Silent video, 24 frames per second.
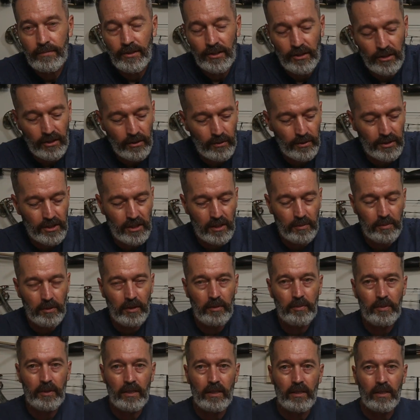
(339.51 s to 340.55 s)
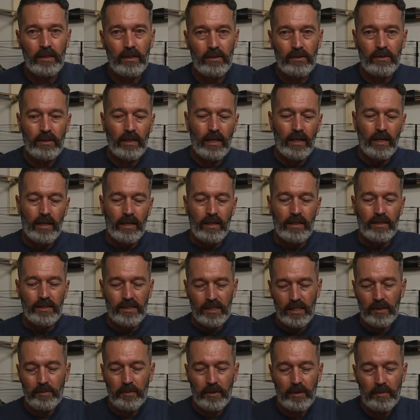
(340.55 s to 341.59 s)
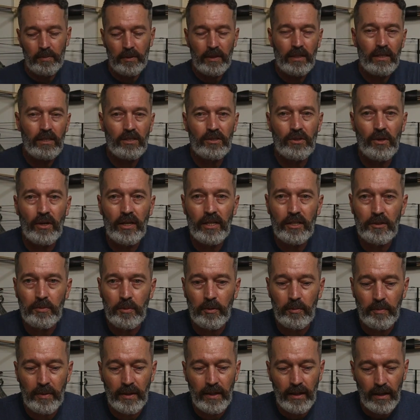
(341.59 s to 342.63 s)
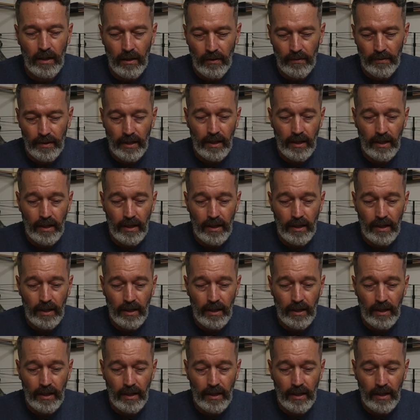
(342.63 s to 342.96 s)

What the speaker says: Do you know what GPP is? GPP is grains per pound.